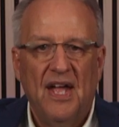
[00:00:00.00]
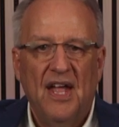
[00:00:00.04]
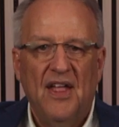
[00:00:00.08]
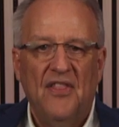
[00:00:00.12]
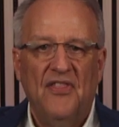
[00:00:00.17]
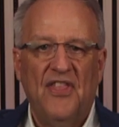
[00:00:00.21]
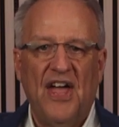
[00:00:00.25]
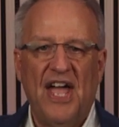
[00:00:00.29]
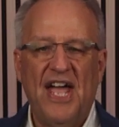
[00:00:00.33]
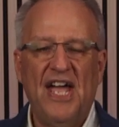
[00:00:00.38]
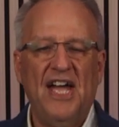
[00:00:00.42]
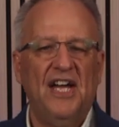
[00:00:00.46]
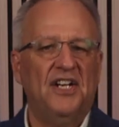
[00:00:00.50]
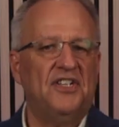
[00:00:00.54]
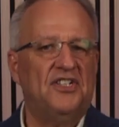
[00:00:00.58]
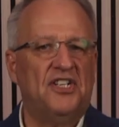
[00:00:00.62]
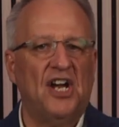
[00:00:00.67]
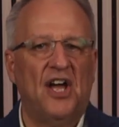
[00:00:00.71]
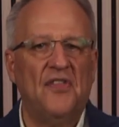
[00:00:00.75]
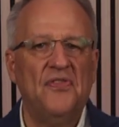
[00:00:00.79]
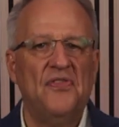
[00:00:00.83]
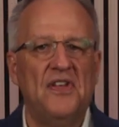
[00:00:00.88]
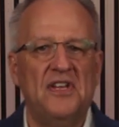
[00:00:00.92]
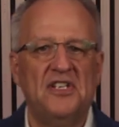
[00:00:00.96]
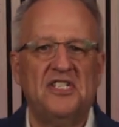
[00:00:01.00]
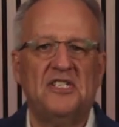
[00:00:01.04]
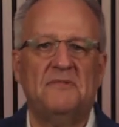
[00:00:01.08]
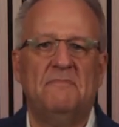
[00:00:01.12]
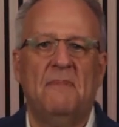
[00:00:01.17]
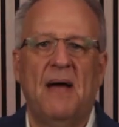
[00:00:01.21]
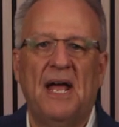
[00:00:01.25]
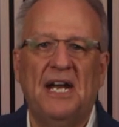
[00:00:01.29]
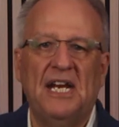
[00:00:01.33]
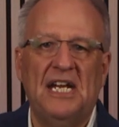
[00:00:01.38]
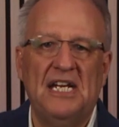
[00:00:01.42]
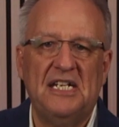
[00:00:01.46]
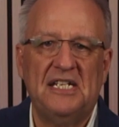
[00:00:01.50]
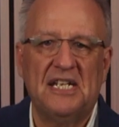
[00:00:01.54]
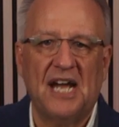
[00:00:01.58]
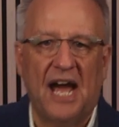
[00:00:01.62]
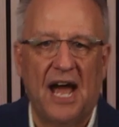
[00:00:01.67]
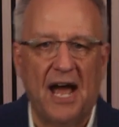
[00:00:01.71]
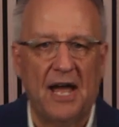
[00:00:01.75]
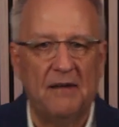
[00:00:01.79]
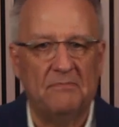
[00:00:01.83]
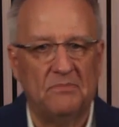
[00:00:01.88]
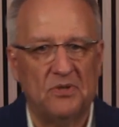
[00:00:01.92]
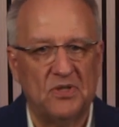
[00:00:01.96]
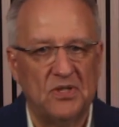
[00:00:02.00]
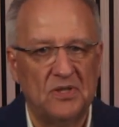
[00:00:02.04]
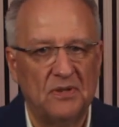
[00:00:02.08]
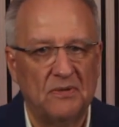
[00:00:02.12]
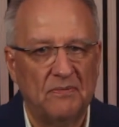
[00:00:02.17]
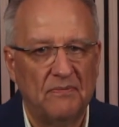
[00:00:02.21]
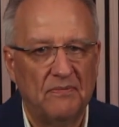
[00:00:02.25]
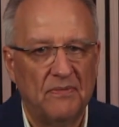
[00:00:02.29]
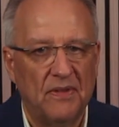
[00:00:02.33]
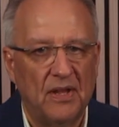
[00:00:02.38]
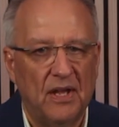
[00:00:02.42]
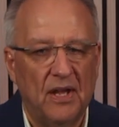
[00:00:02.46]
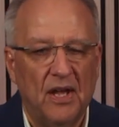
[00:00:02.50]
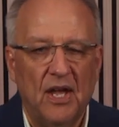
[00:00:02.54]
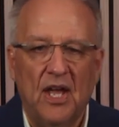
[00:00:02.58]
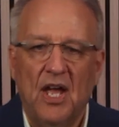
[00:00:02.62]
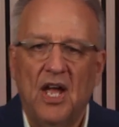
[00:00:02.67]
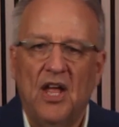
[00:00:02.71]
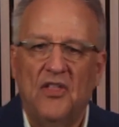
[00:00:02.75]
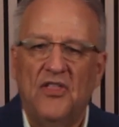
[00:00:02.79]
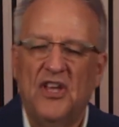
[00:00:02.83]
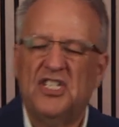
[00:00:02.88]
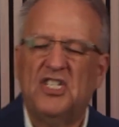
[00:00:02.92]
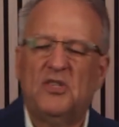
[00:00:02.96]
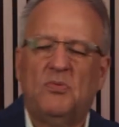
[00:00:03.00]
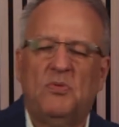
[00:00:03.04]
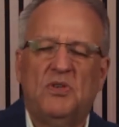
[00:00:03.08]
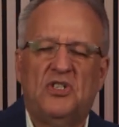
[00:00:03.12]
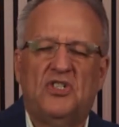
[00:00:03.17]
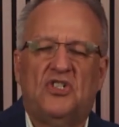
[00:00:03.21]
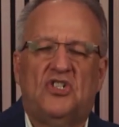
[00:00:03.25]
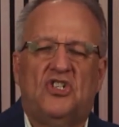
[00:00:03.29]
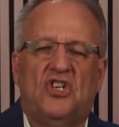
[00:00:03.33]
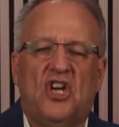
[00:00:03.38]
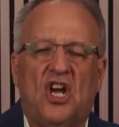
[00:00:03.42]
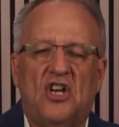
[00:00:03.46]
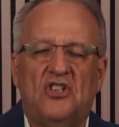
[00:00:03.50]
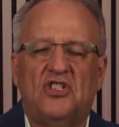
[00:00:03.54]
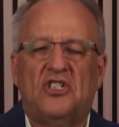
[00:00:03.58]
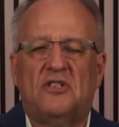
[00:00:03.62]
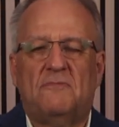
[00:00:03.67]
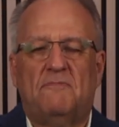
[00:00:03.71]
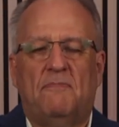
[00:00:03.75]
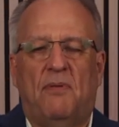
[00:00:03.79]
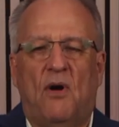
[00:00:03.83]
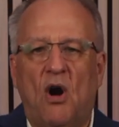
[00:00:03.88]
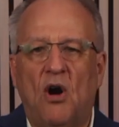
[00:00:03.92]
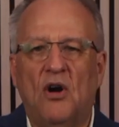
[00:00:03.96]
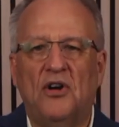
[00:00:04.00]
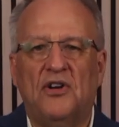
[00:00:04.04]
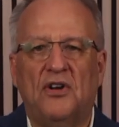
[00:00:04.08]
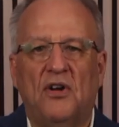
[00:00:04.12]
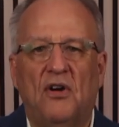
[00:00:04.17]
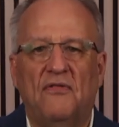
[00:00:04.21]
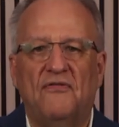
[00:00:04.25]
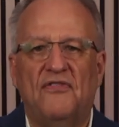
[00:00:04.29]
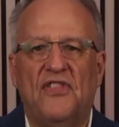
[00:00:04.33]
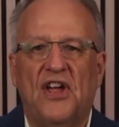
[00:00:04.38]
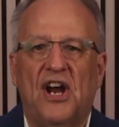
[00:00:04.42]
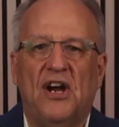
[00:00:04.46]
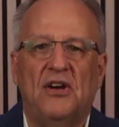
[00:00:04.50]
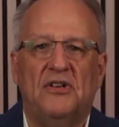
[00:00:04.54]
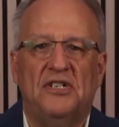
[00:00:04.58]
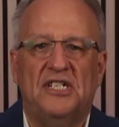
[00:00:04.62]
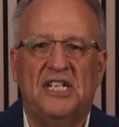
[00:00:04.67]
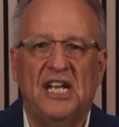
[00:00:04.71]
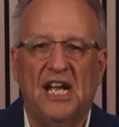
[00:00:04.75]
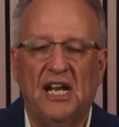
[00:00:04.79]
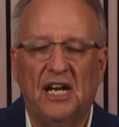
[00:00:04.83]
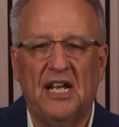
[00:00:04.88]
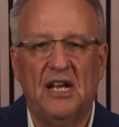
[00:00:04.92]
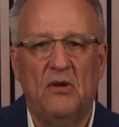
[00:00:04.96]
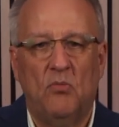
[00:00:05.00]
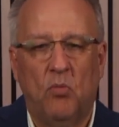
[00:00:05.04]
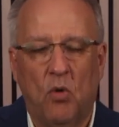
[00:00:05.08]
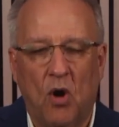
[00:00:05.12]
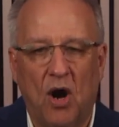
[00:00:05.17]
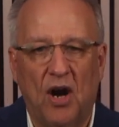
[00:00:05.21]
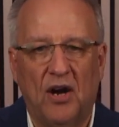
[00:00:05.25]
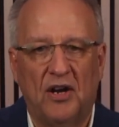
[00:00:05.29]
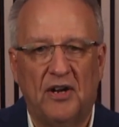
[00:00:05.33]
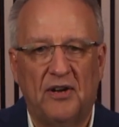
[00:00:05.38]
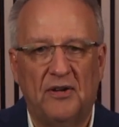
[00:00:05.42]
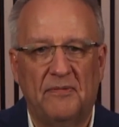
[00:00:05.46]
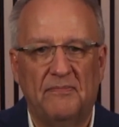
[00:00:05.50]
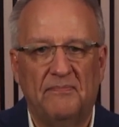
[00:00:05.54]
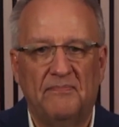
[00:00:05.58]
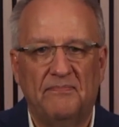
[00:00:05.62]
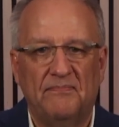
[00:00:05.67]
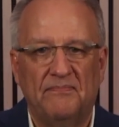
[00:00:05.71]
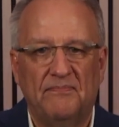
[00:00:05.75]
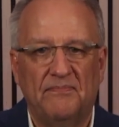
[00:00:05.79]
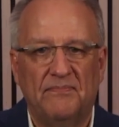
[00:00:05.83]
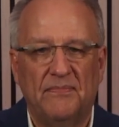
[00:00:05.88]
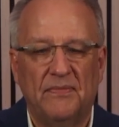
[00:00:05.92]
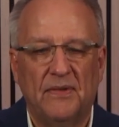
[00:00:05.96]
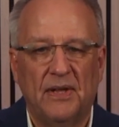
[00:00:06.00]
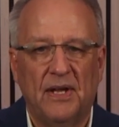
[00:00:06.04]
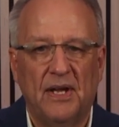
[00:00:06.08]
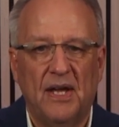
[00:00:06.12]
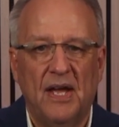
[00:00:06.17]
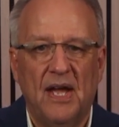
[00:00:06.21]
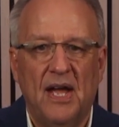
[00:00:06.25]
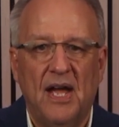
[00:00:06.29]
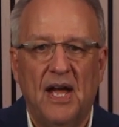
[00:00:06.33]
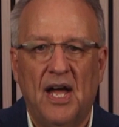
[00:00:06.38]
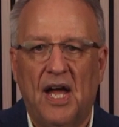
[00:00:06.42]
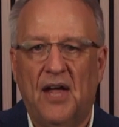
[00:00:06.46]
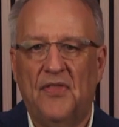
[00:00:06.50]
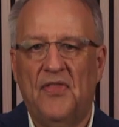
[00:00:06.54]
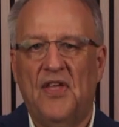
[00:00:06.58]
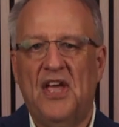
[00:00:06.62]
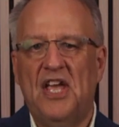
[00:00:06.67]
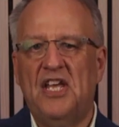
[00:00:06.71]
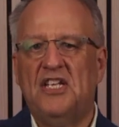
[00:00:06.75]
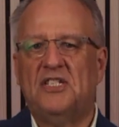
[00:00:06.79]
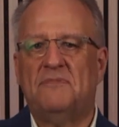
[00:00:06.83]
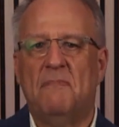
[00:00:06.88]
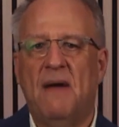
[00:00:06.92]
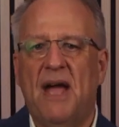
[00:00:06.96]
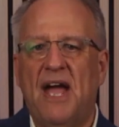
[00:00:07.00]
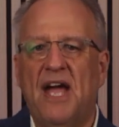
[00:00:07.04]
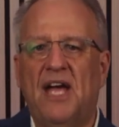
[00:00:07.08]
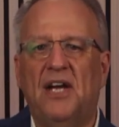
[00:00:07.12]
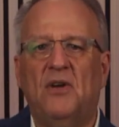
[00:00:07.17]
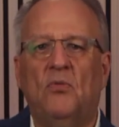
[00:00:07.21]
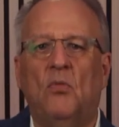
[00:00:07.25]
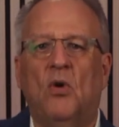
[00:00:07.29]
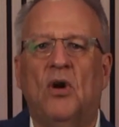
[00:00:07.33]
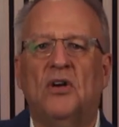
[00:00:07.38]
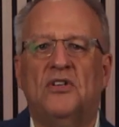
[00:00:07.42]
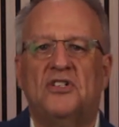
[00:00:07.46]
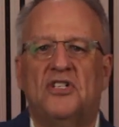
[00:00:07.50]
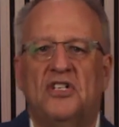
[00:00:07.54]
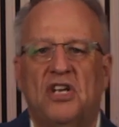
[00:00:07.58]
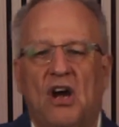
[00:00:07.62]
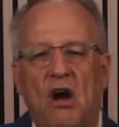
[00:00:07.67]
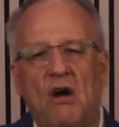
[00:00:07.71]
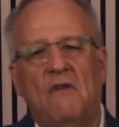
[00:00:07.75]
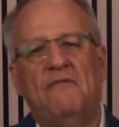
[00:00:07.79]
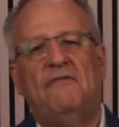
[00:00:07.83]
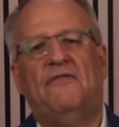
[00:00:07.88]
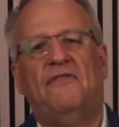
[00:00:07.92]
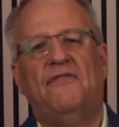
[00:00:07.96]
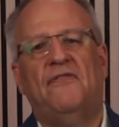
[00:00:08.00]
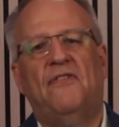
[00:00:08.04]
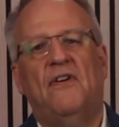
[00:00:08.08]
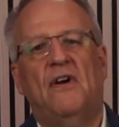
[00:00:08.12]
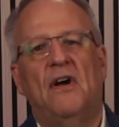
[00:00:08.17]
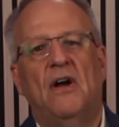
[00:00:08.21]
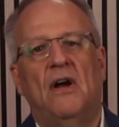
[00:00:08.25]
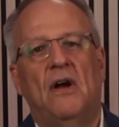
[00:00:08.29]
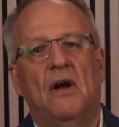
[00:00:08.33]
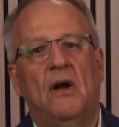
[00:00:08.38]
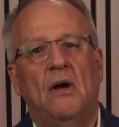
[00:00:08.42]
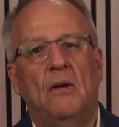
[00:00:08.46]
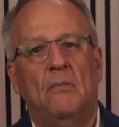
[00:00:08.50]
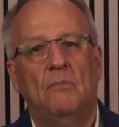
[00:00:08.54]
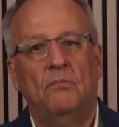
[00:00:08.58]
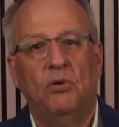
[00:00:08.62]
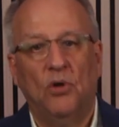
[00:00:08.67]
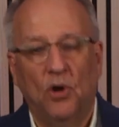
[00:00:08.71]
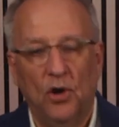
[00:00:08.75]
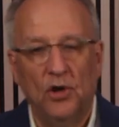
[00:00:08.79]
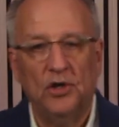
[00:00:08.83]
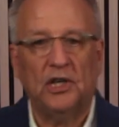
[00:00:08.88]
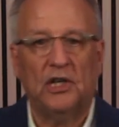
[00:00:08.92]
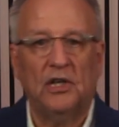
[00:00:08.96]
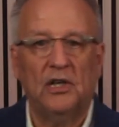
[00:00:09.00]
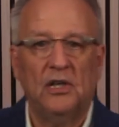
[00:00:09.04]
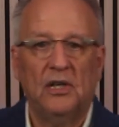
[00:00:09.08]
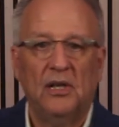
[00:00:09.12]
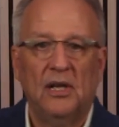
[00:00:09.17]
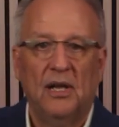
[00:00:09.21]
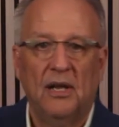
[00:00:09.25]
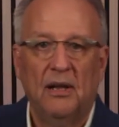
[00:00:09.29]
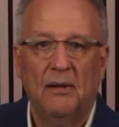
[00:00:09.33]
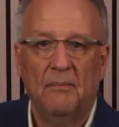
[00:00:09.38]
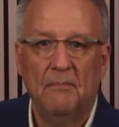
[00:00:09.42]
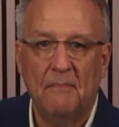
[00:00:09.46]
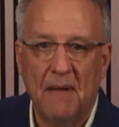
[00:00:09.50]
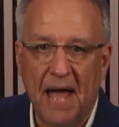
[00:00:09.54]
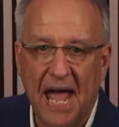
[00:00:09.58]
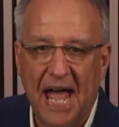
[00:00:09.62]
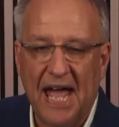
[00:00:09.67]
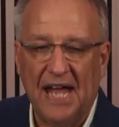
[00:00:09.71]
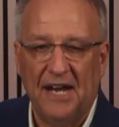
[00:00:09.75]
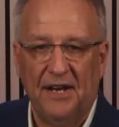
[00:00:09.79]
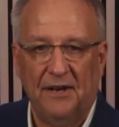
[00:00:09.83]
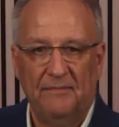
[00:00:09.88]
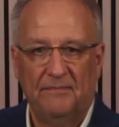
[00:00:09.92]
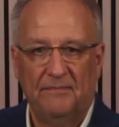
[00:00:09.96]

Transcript: They had done this many times. This was just part of their daily work. And these men were tough, brutal men.